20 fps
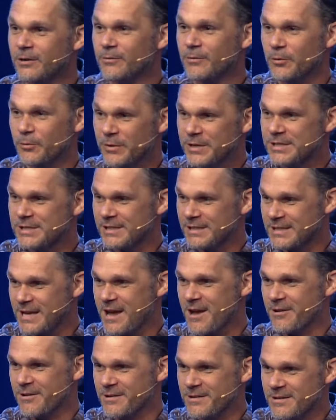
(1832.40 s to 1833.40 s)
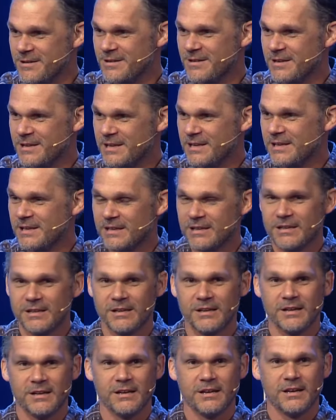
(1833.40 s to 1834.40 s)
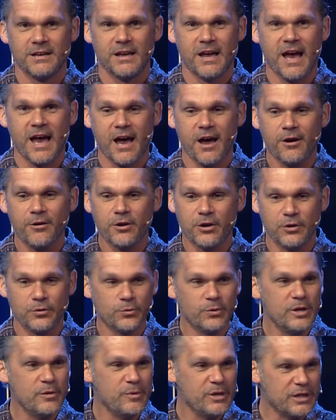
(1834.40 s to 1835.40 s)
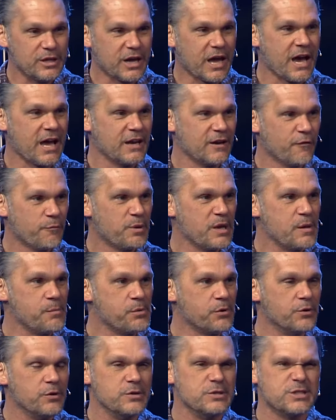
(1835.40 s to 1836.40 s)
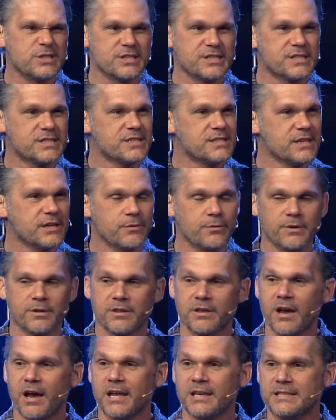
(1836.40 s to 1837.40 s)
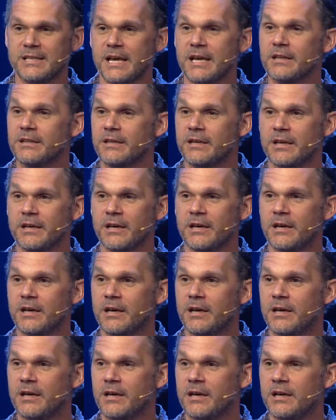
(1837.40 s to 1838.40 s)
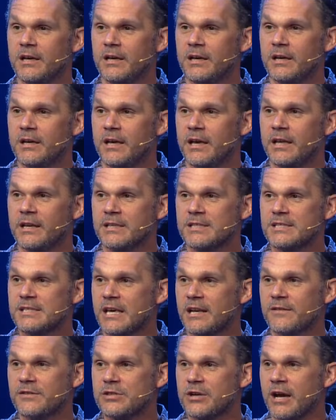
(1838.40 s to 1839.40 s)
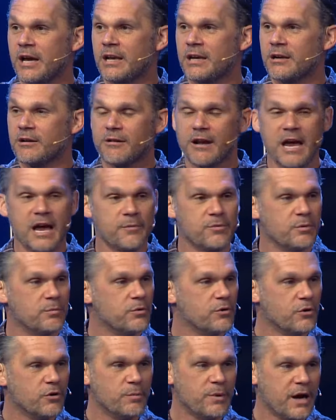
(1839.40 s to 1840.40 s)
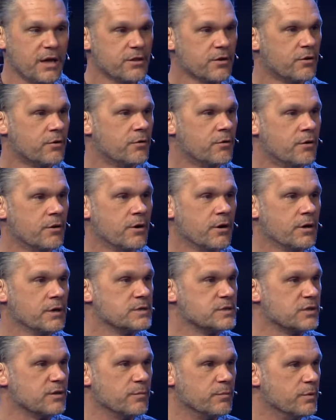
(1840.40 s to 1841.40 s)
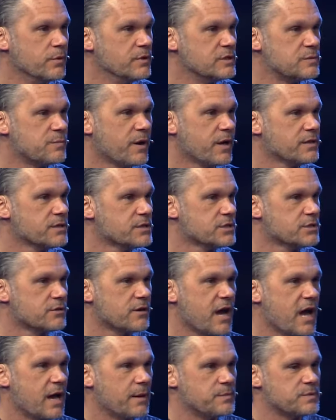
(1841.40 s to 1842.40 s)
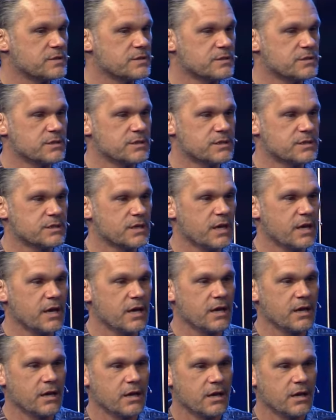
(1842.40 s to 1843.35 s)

will we sit down? How could we be the kind of people who just sit with God daily? And instead of trying to grab the bull by the horns or the boots by the straps, just say,